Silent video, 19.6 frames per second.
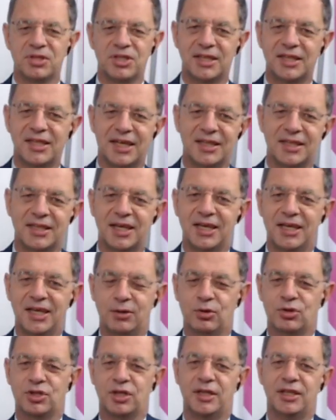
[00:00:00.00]
its value?
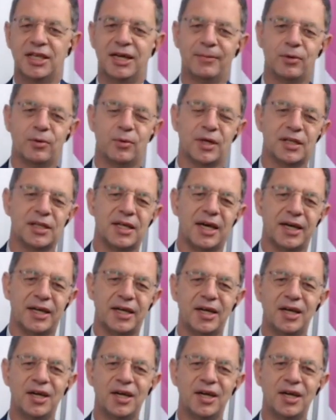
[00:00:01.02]
70 euro.